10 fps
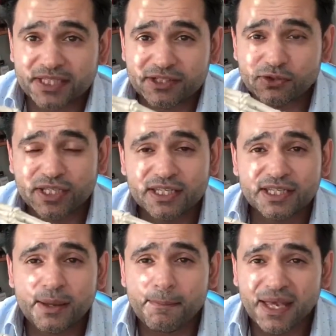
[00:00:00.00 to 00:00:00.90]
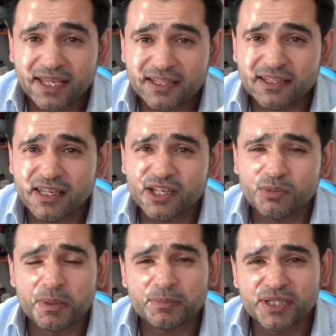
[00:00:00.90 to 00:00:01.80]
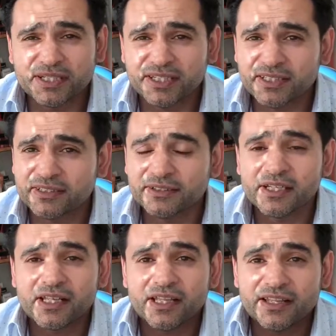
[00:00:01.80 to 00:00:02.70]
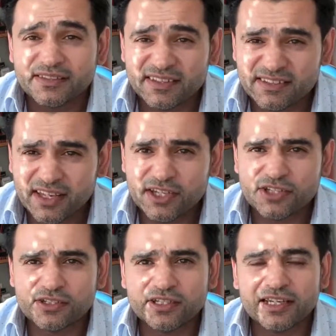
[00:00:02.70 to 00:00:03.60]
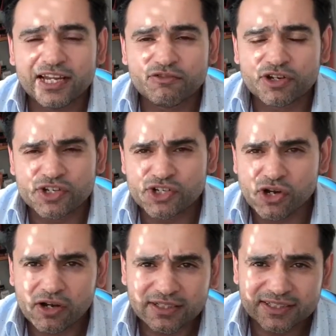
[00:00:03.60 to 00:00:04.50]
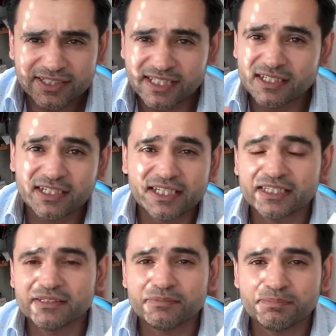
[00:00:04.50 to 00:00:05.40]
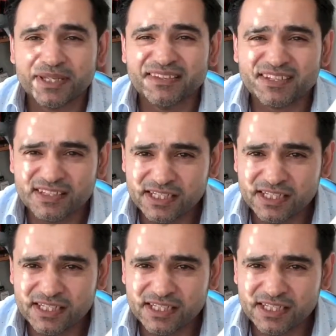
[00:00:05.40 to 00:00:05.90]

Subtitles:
You can get pain there, it can be burning, sensation, electric shock, tingling, pins and